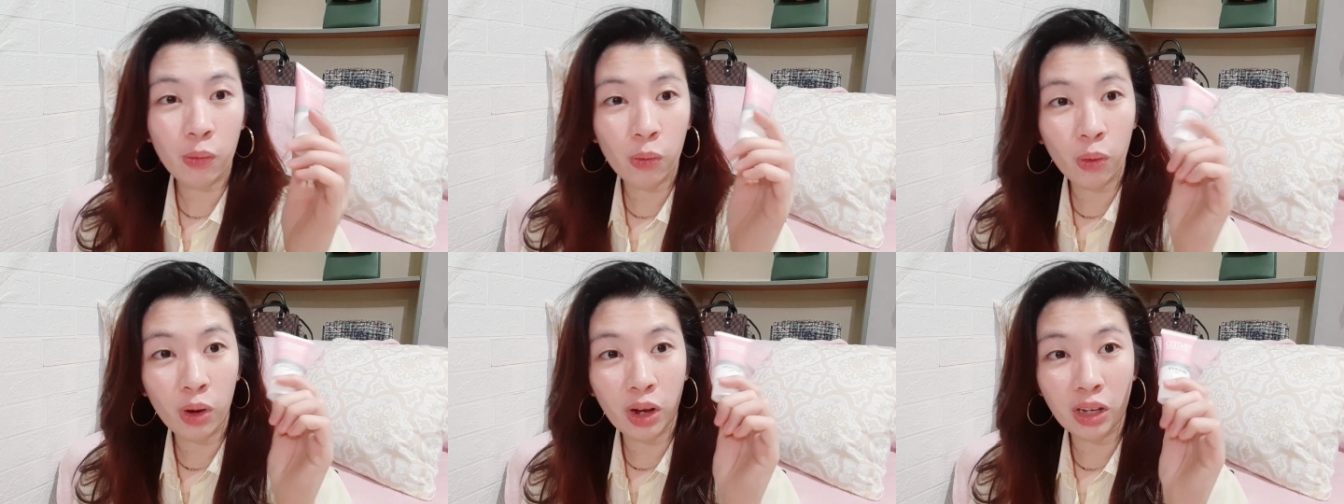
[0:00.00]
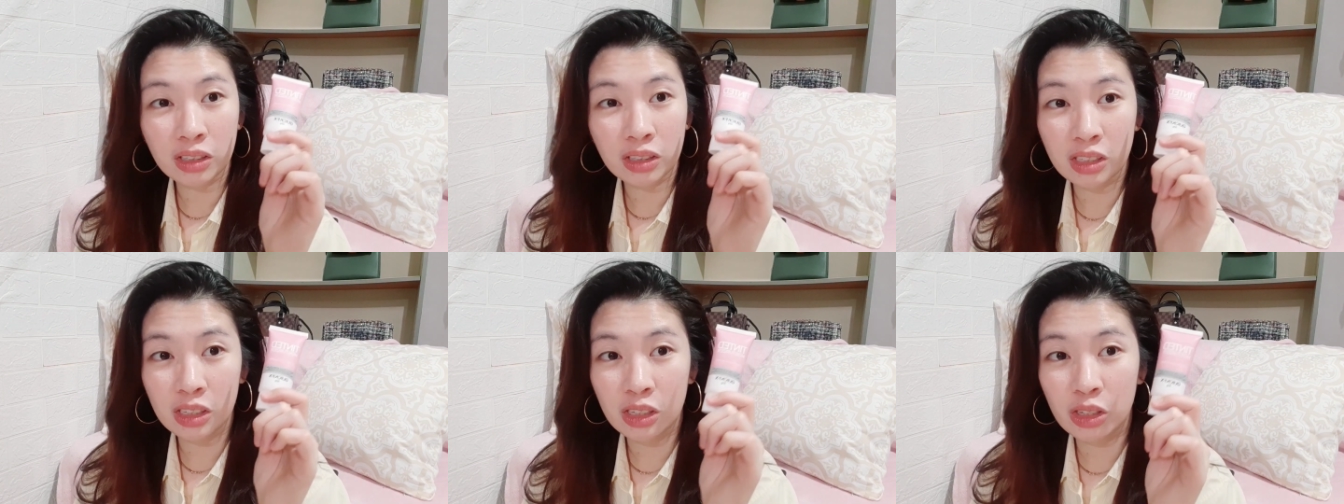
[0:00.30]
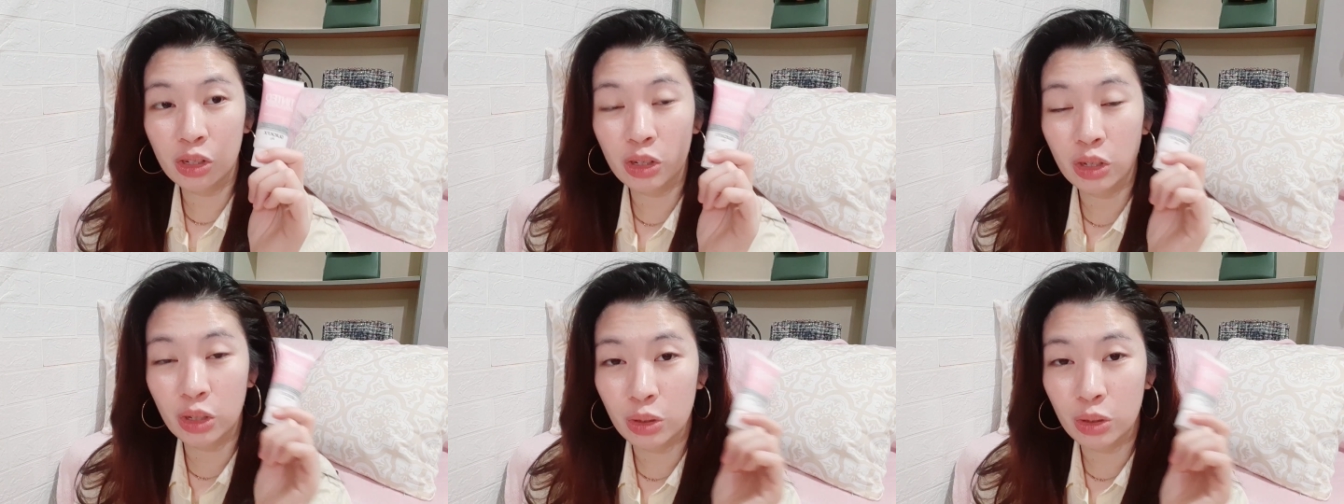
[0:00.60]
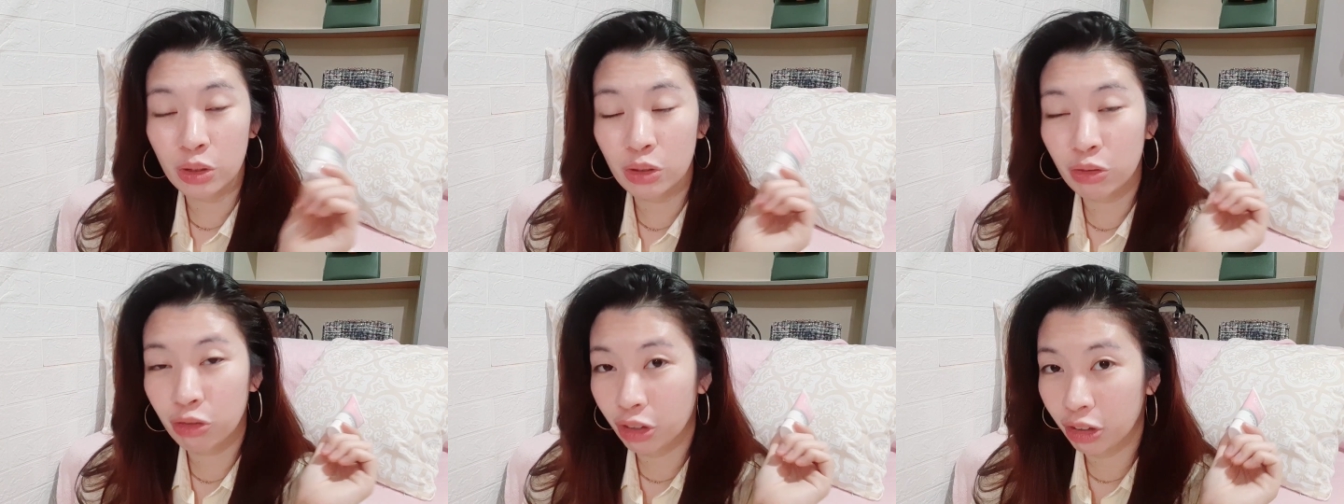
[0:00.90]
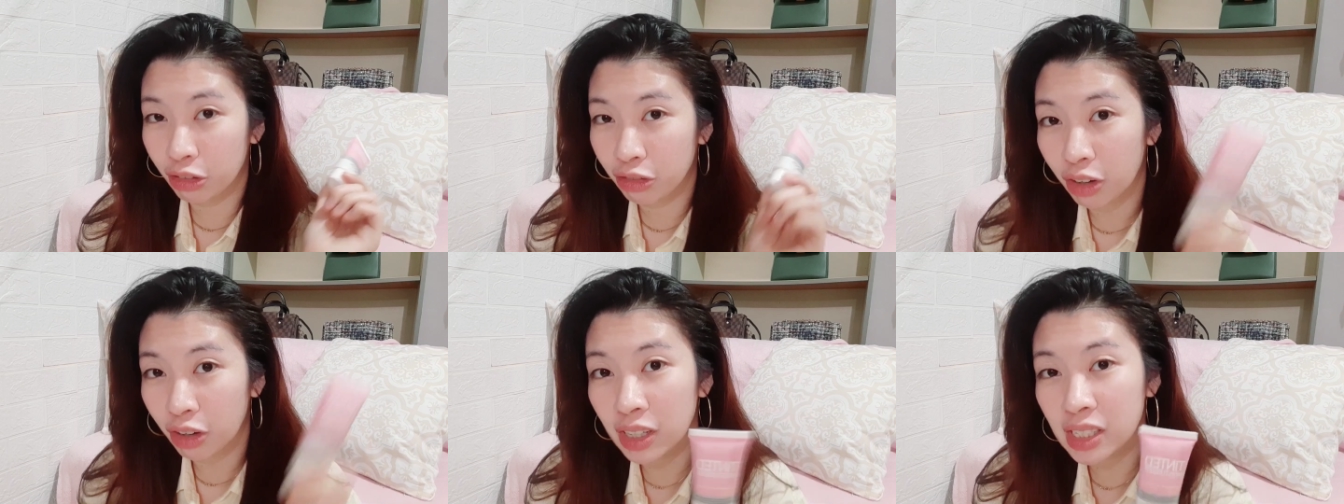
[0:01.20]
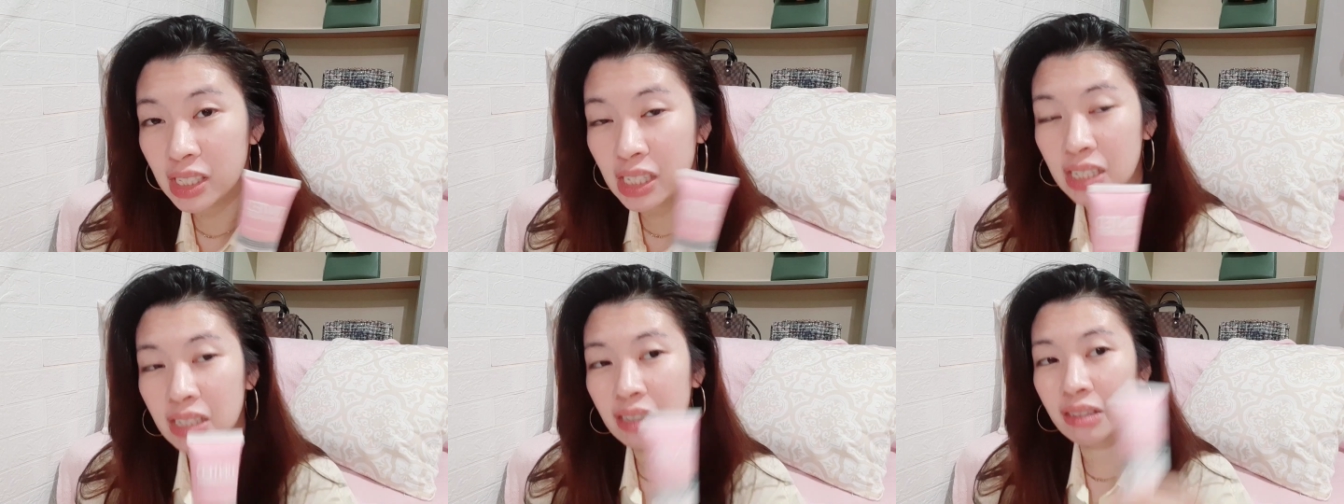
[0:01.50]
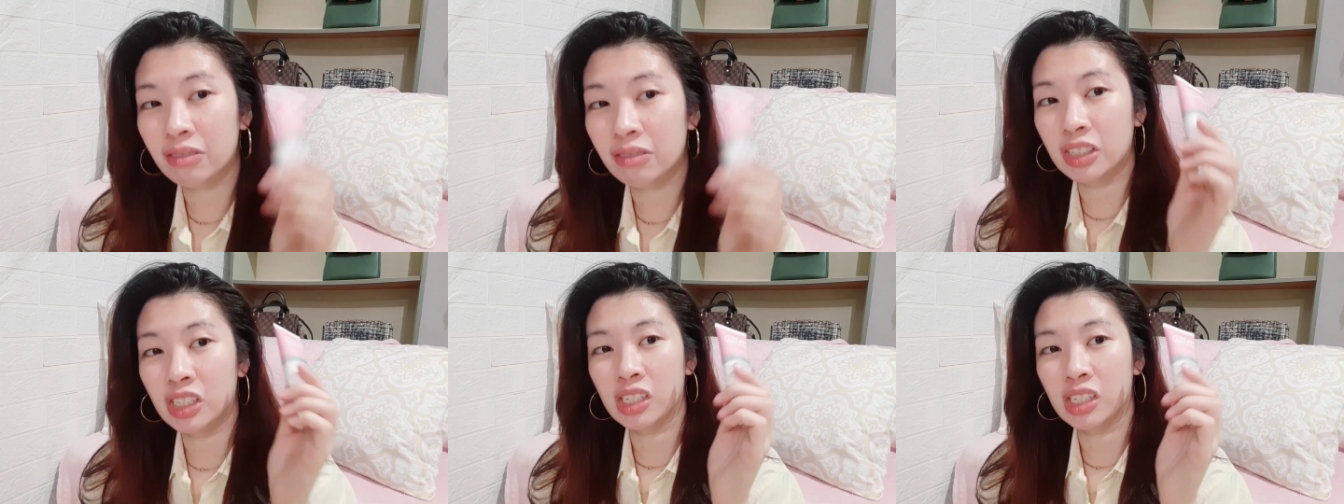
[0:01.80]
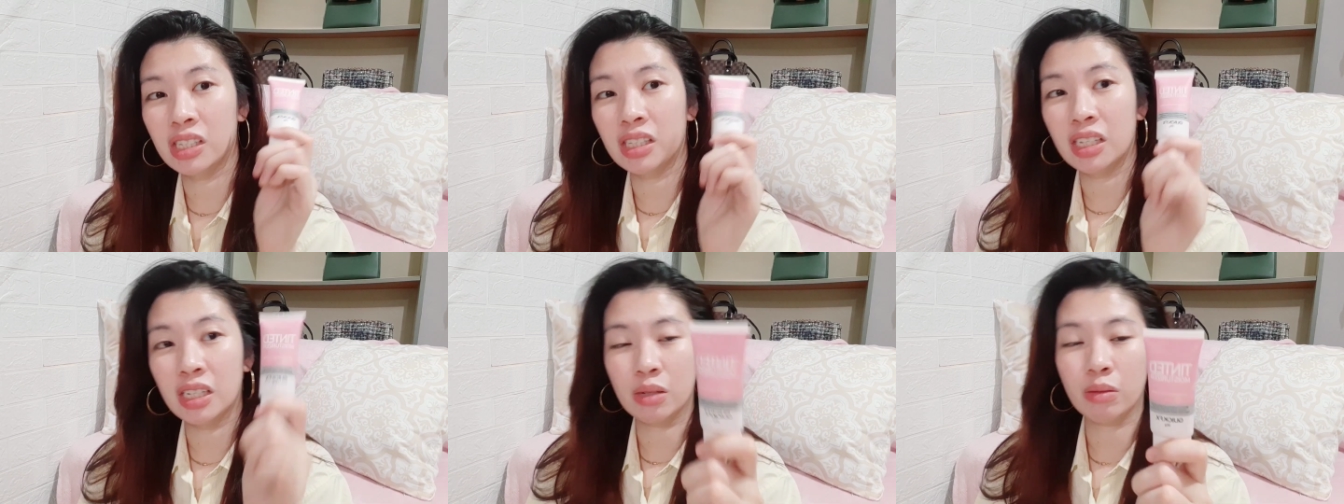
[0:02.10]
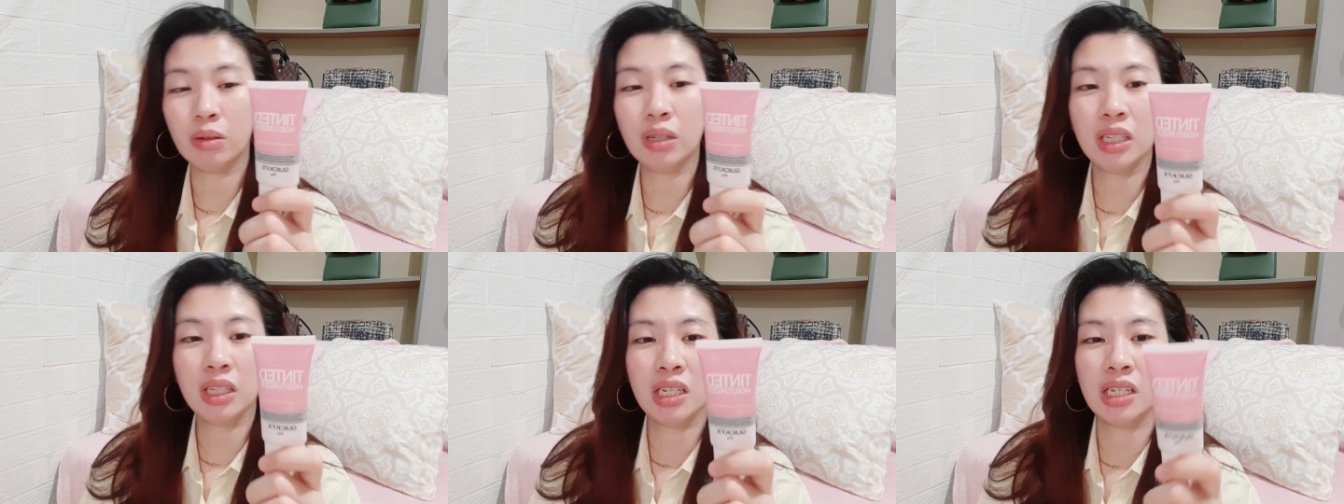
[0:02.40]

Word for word: wanted to use for fall season, which is this one.